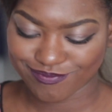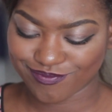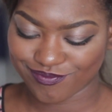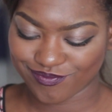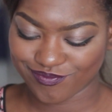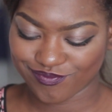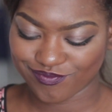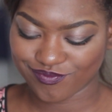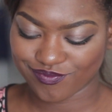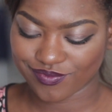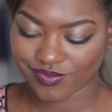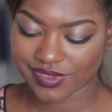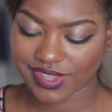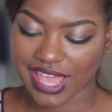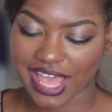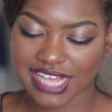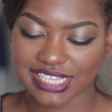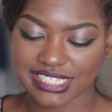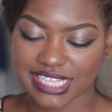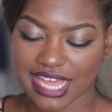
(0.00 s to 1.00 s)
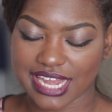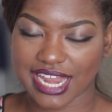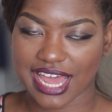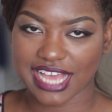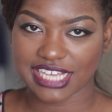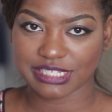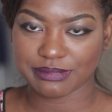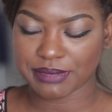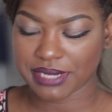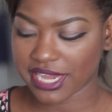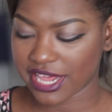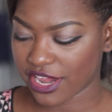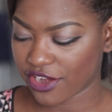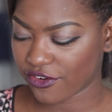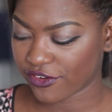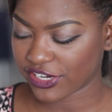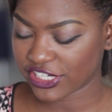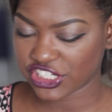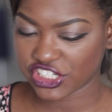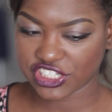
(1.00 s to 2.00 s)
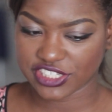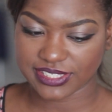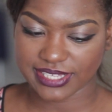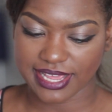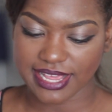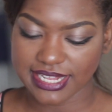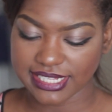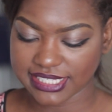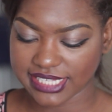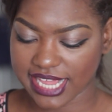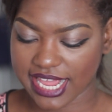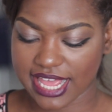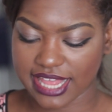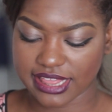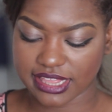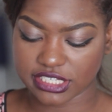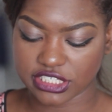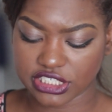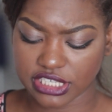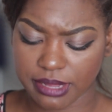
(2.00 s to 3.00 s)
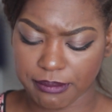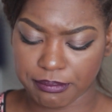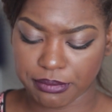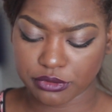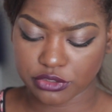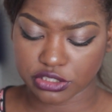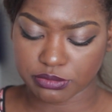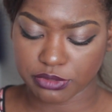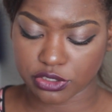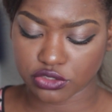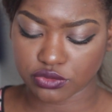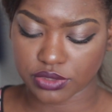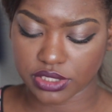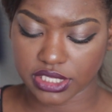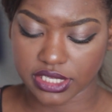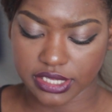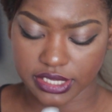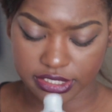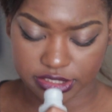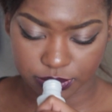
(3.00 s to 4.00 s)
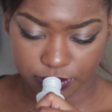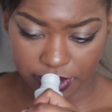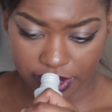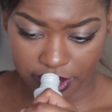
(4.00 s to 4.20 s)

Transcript: Mm -hmm. Has that nice banana-ish scent. And the shampoo smells really good as